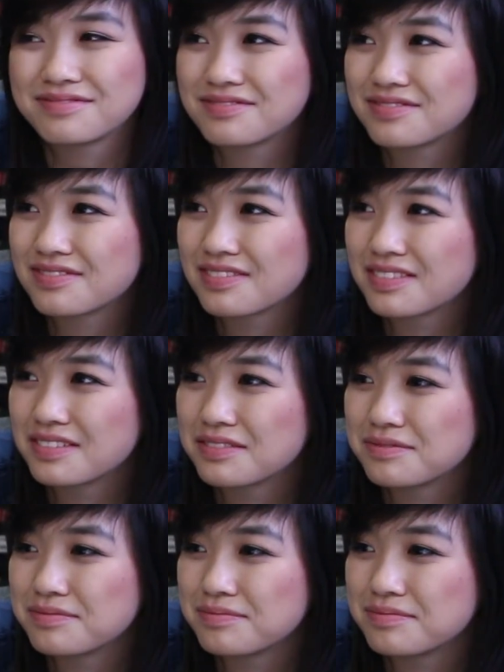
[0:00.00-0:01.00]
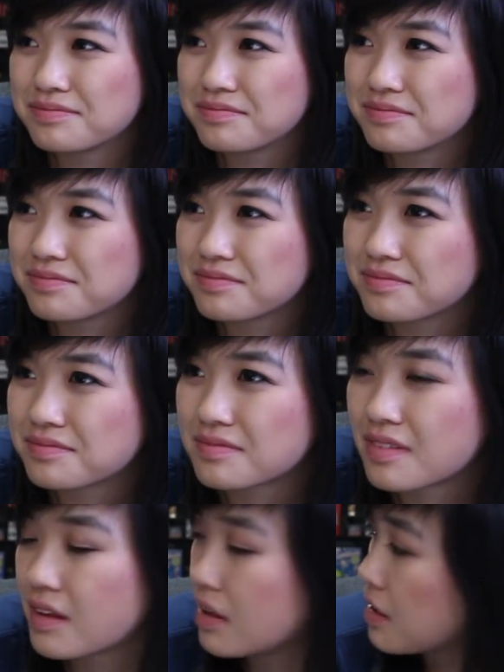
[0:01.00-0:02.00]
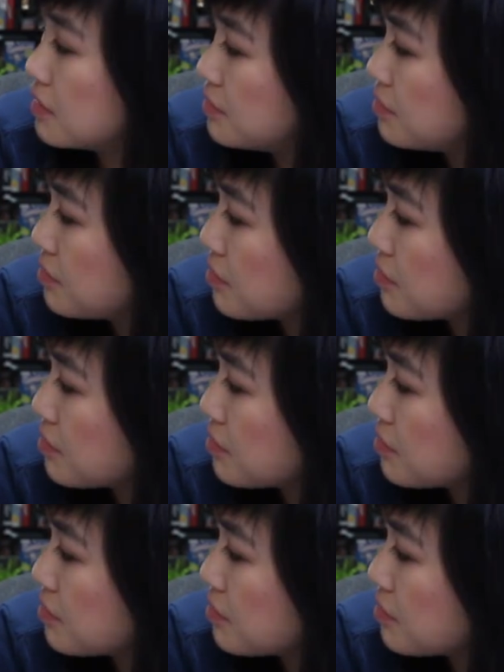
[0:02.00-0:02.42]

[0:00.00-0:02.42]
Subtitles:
[no speech]